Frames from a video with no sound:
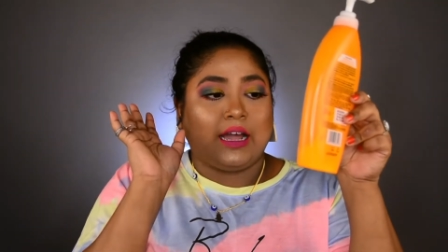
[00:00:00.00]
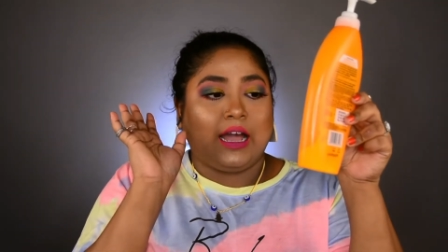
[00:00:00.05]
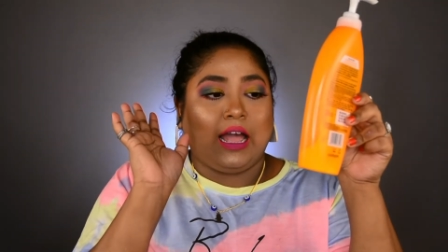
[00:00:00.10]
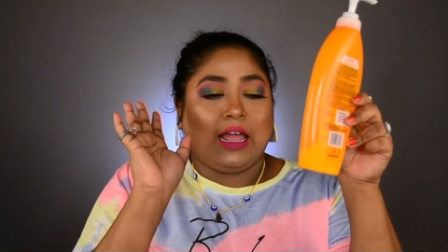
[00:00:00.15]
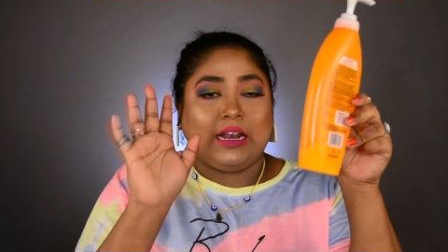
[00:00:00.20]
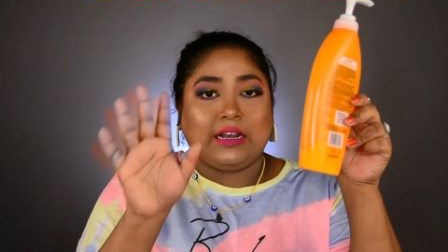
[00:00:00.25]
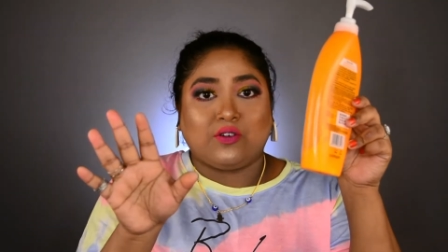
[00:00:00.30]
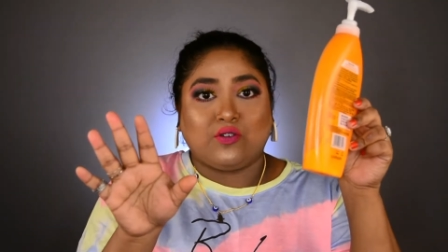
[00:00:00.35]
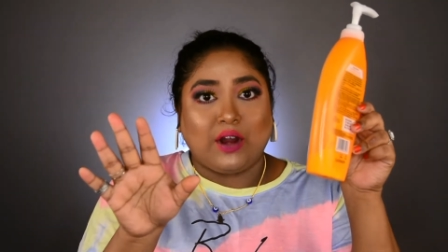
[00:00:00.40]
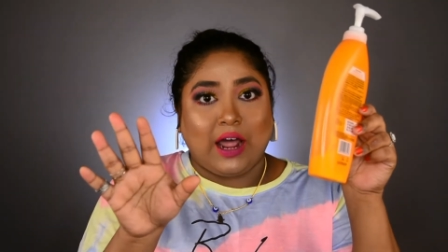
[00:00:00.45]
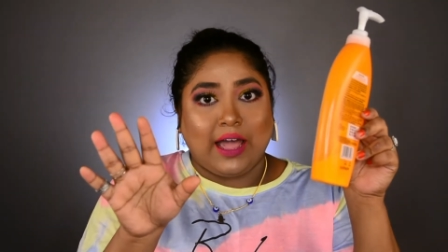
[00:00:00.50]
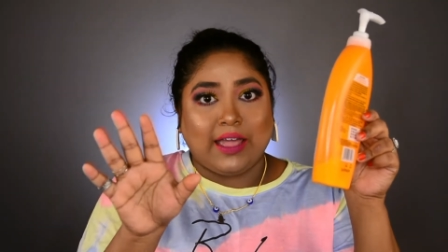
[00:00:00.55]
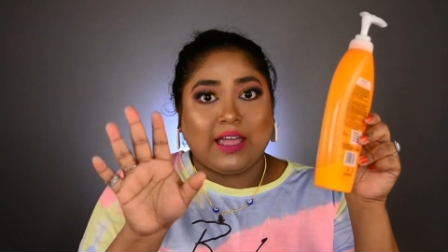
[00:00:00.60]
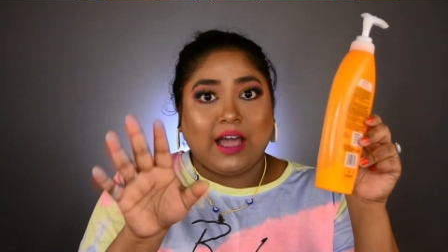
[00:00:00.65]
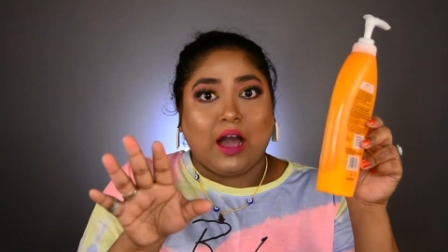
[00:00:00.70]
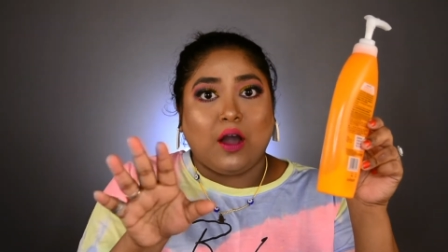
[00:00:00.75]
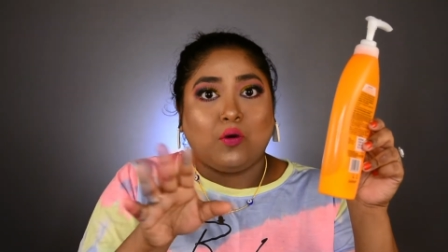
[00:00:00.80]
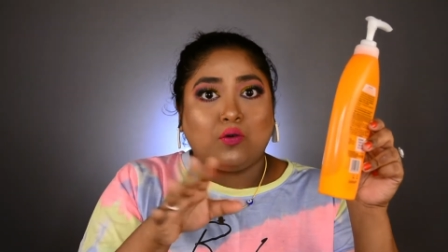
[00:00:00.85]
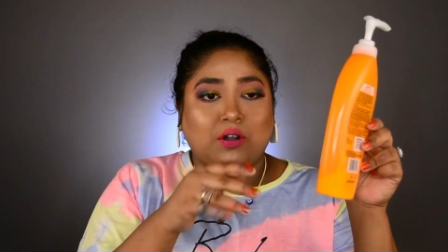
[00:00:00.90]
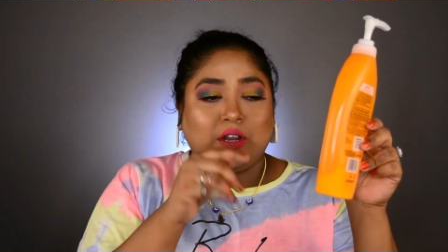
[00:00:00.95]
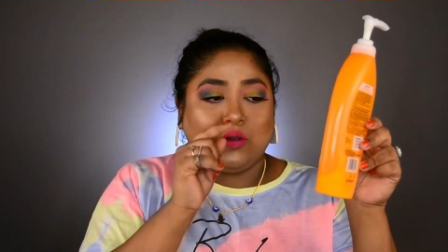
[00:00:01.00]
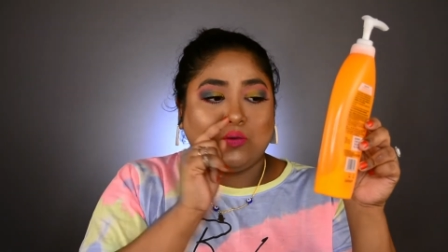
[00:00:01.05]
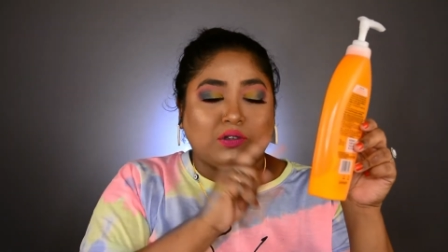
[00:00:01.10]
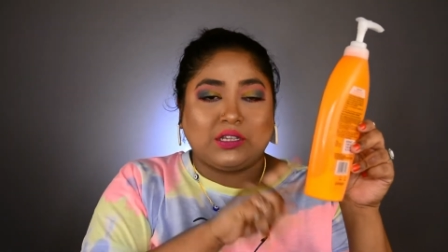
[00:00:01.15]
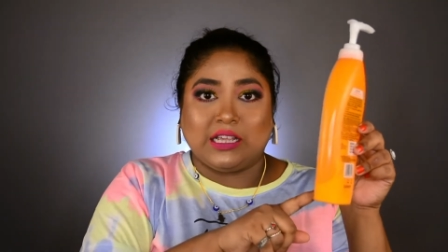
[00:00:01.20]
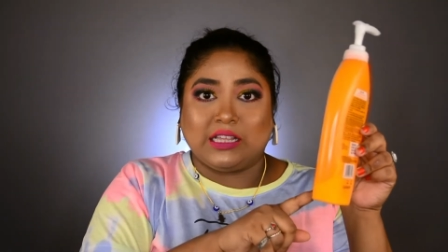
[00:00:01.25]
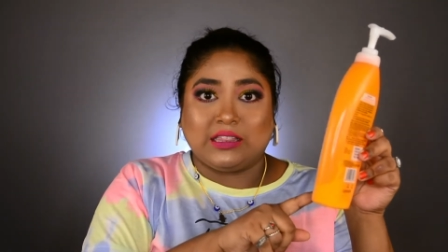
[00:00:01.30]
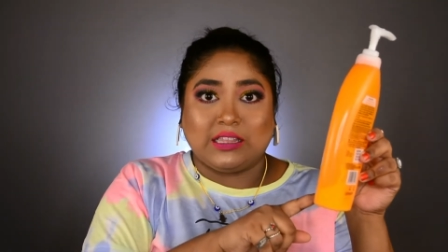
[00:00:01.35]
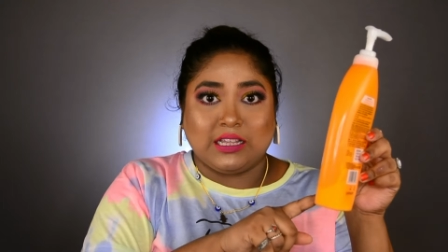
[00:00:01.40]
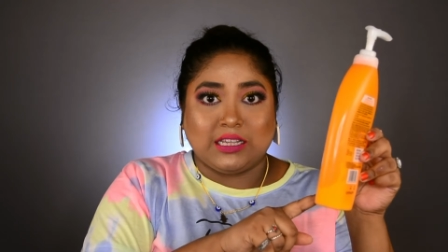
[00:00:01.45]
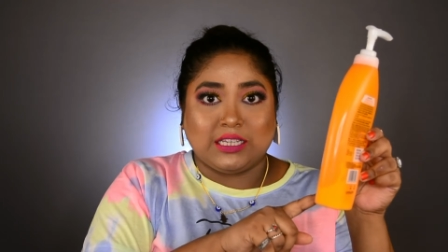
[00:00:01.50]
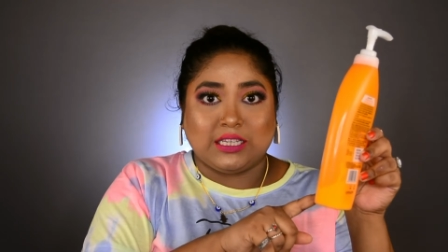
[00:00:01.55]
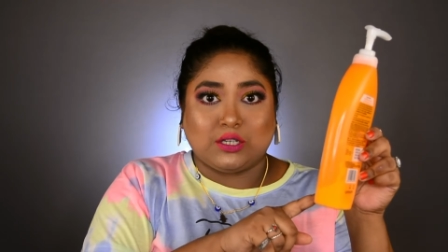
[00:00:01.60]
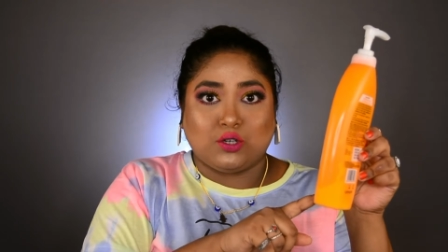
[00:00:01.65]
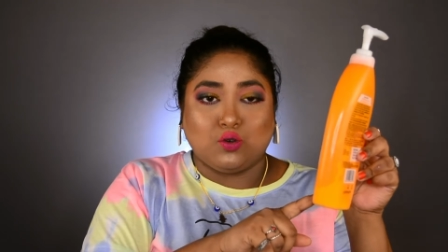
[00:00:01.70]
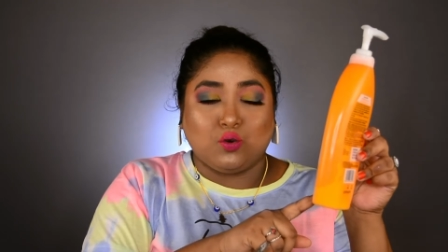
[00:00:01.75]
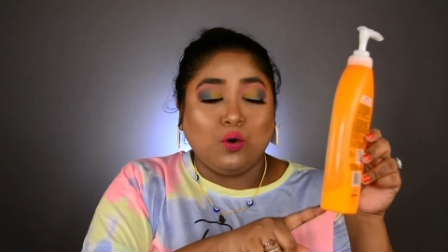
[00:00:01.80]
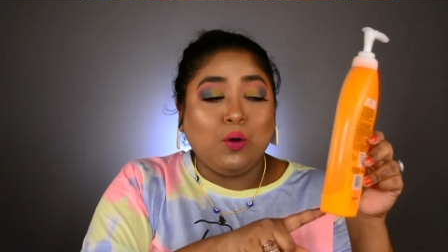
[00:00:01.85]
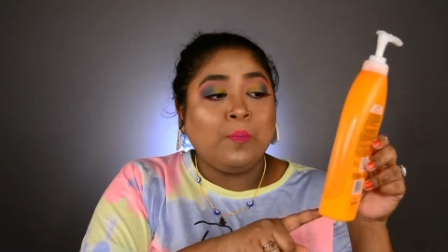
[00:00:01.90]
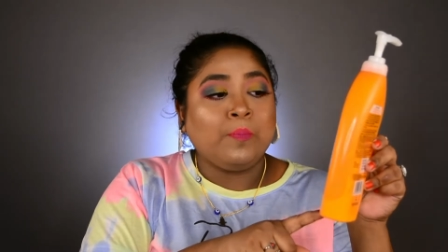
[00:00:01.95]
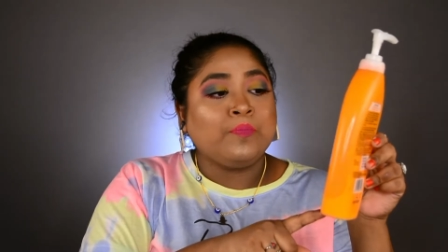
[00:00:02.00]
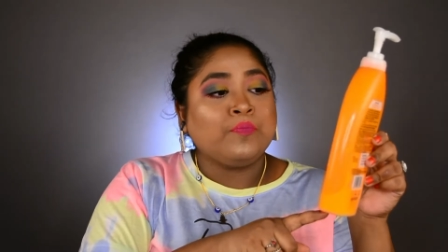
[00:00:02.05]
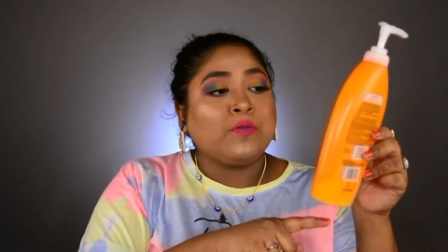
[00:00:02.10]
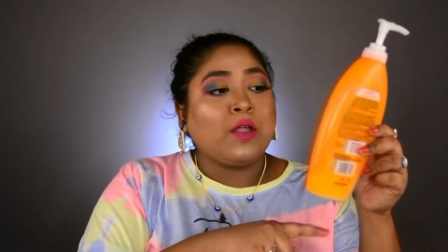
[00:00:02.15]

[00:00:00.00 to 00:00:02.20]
I'll try out using this too.